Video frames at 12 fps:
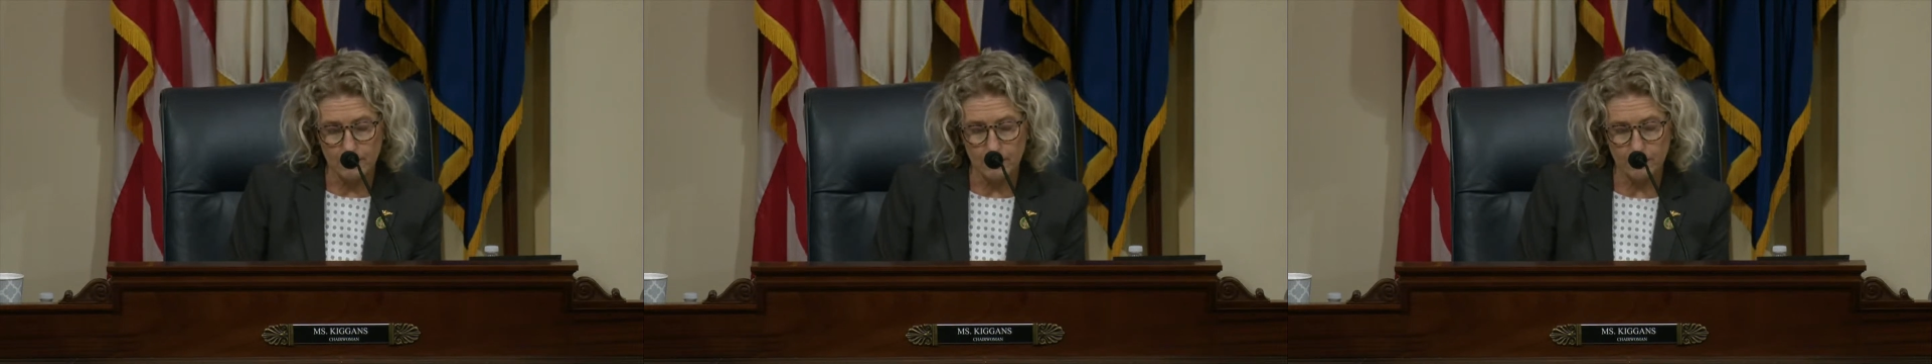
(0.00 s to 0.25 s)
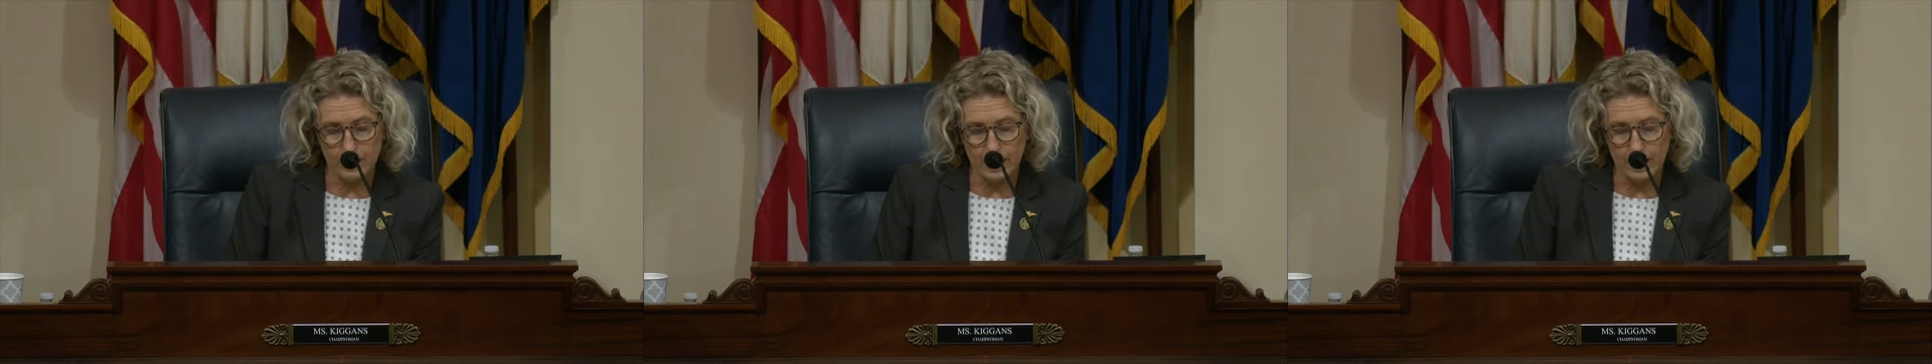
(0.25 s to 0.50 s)
The
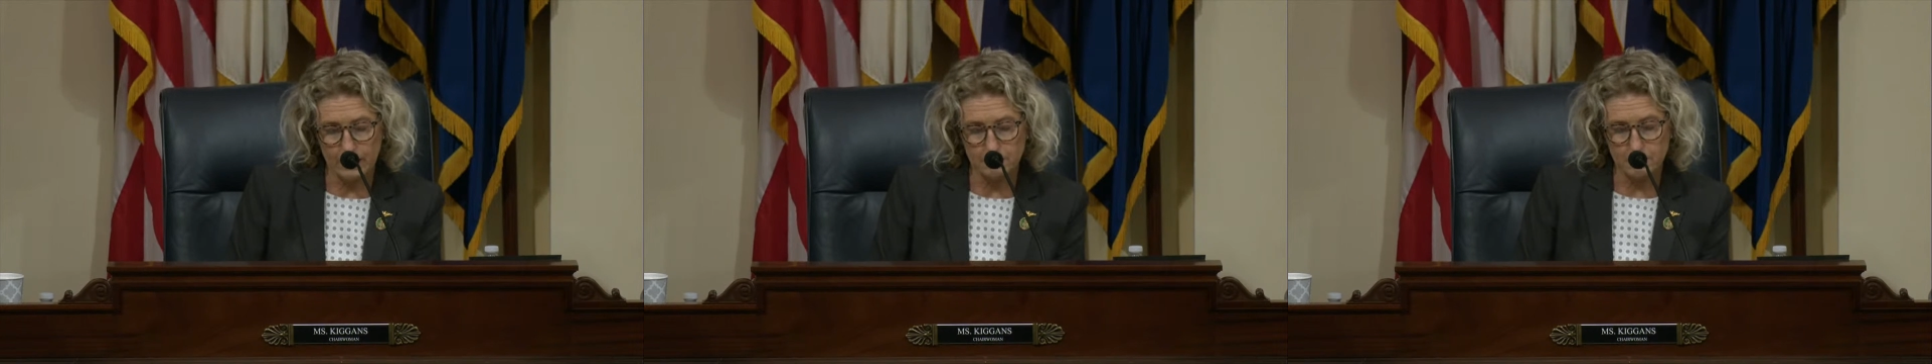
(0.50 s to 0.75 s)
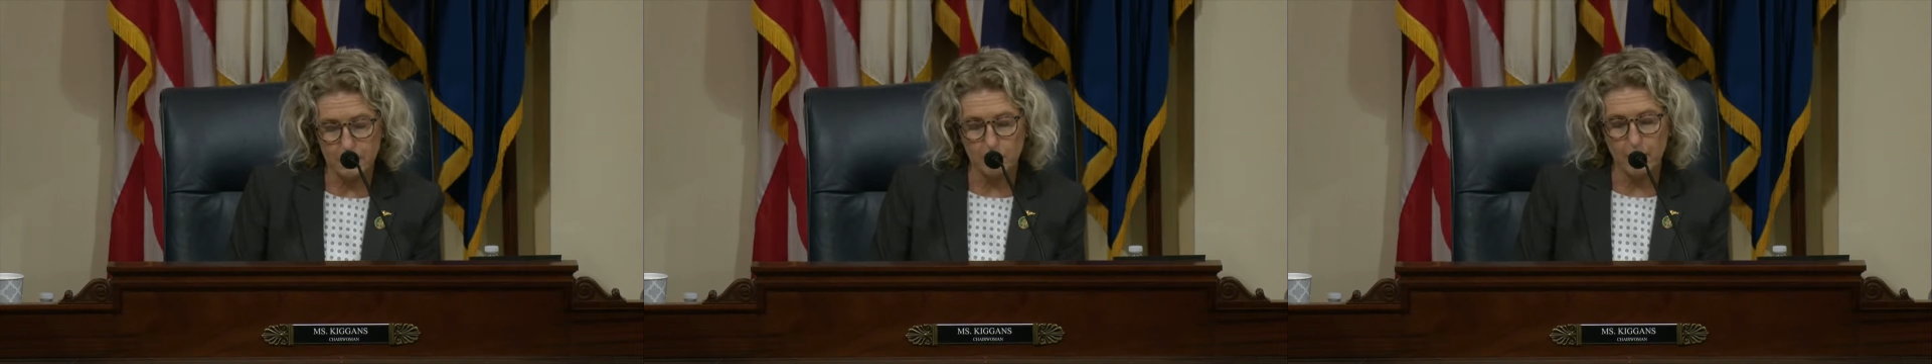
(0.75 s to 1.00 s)
VA has
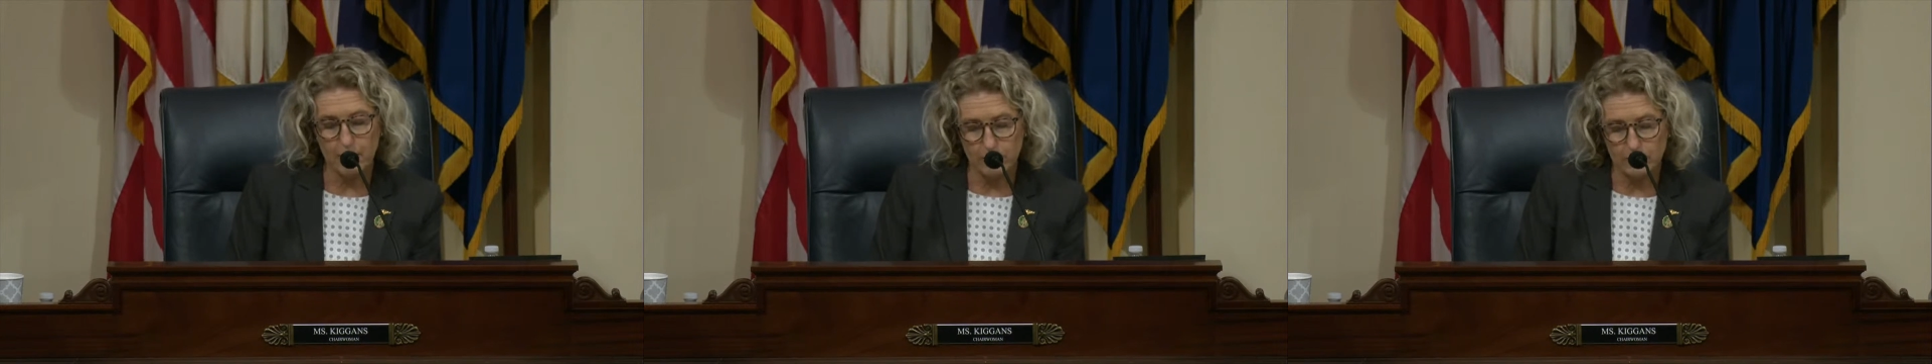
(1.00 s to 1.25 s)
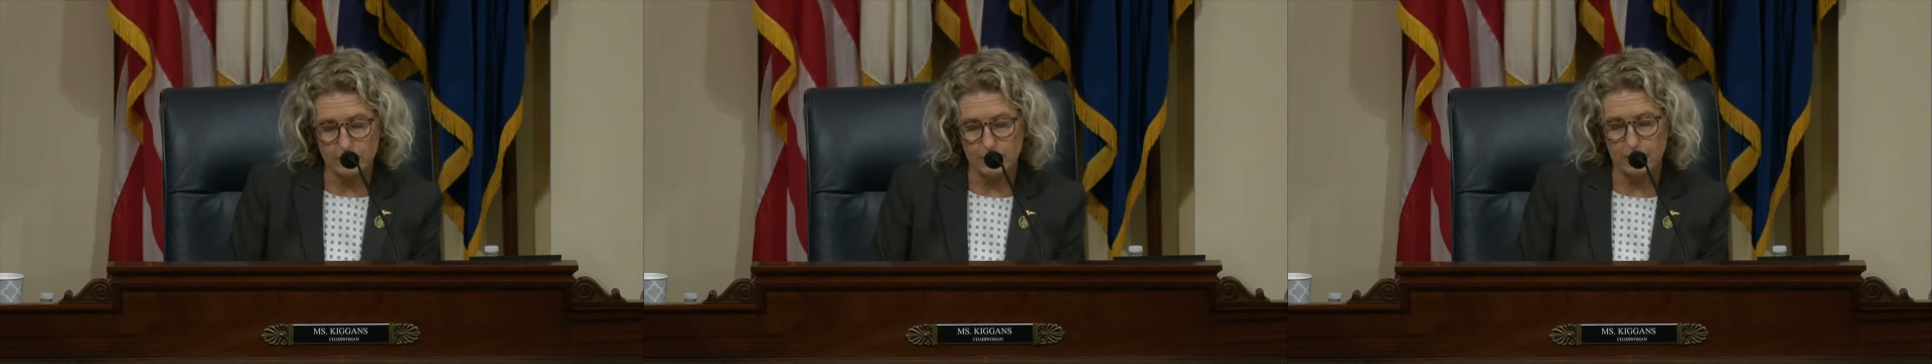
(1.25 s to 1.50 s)
many
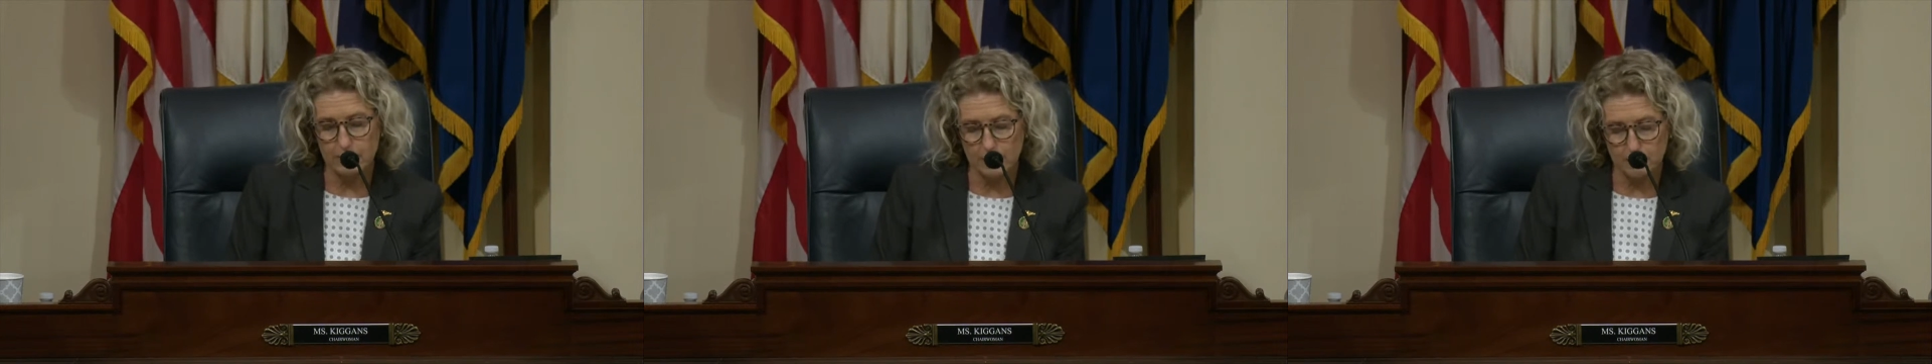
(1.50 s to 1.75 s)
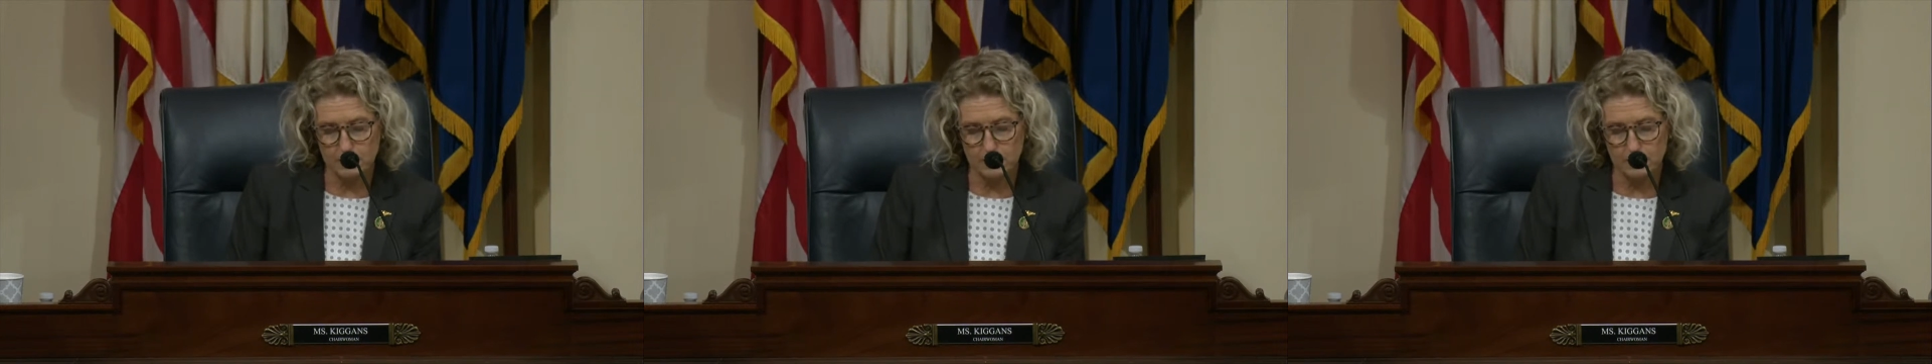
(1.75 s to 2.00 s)
waivers and
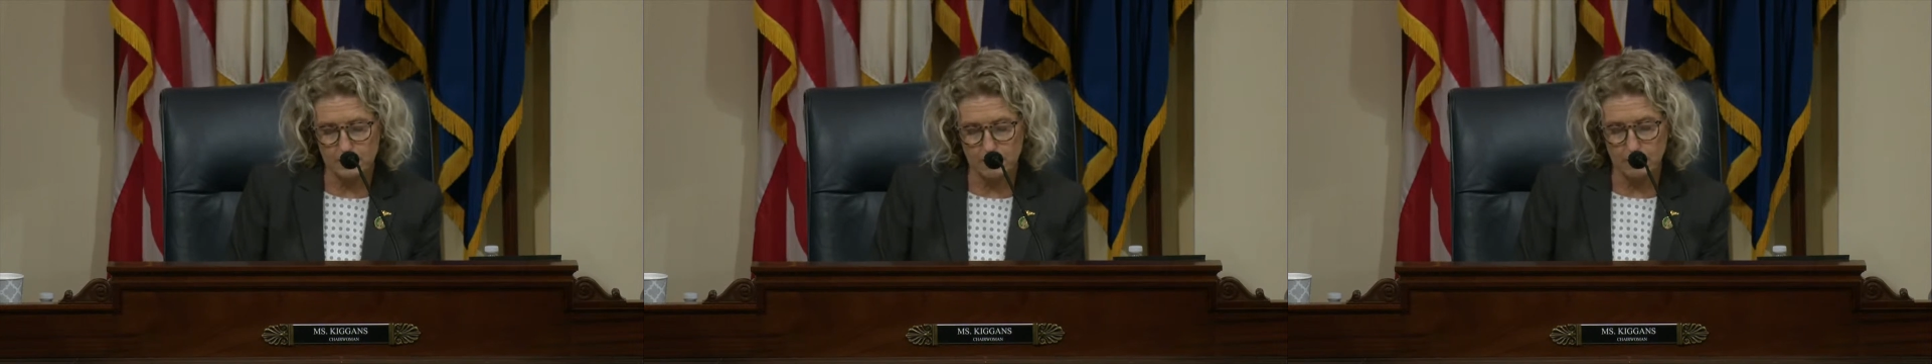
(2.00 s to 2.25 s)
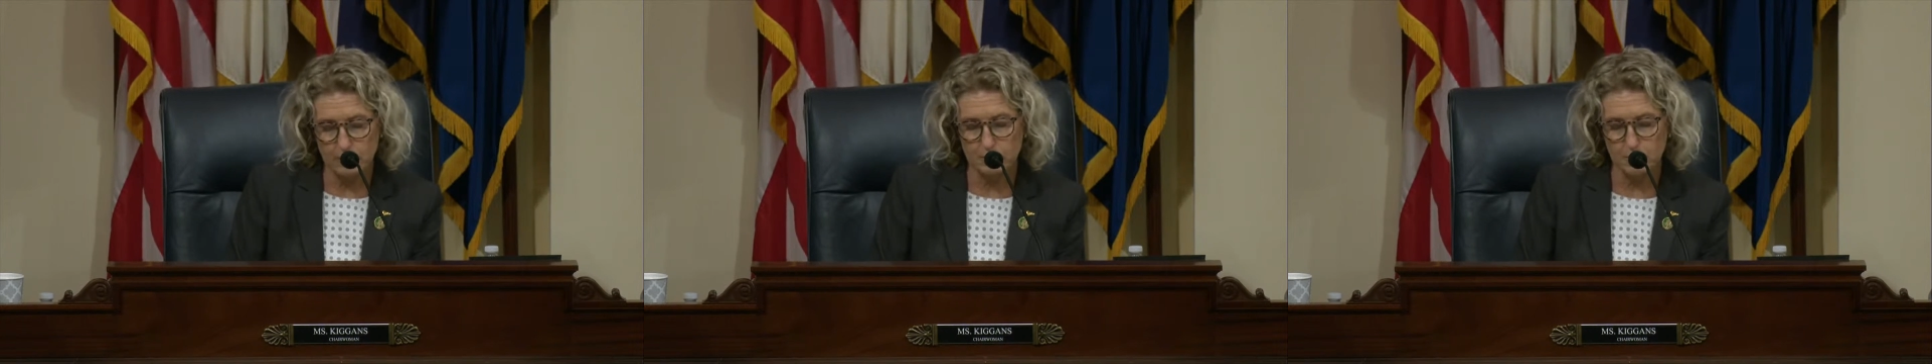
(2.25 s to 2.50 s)
exceptions at their
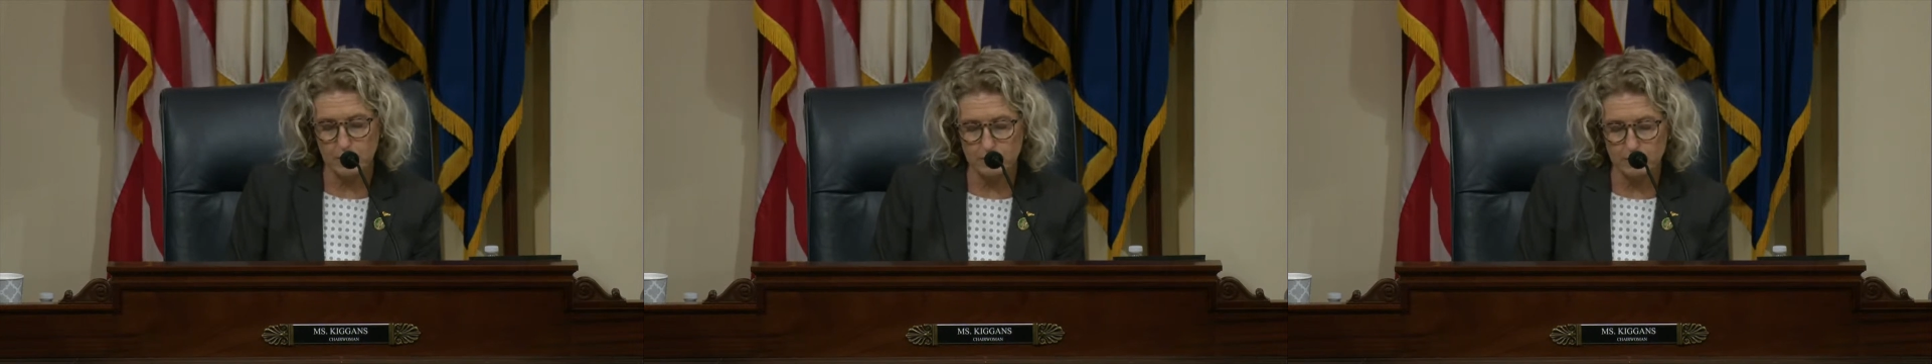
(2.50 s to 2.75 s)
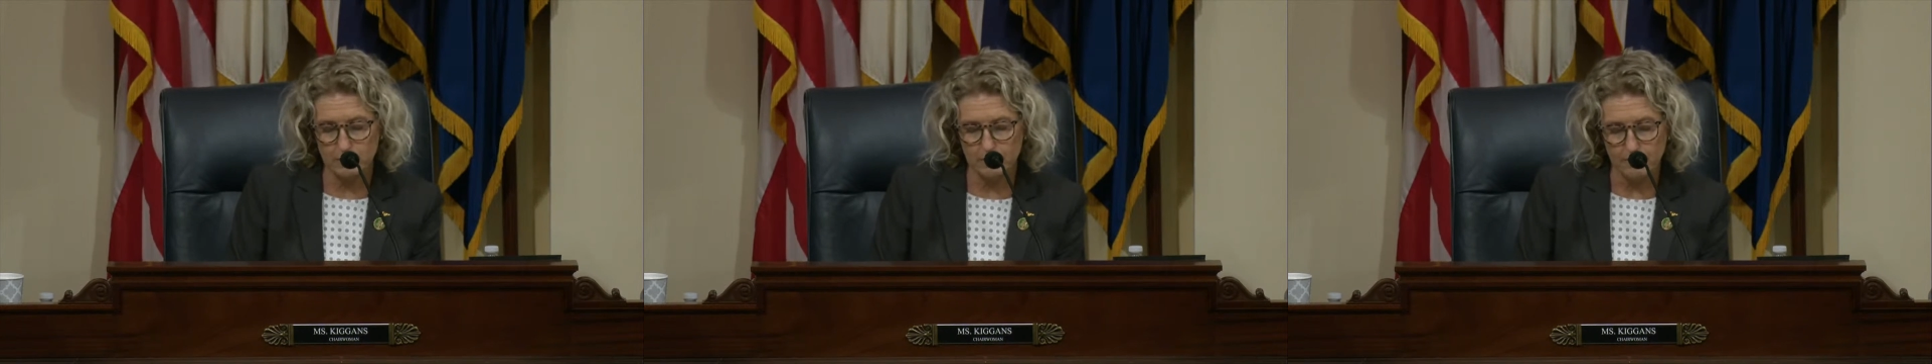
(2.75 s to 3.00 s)

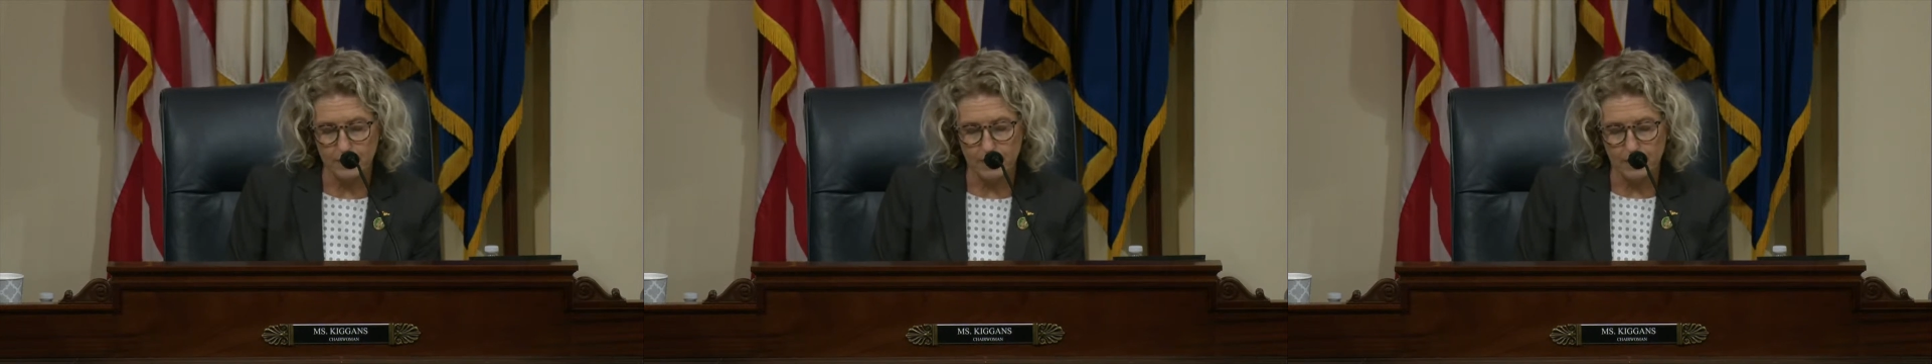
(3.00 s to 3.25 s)
disposal.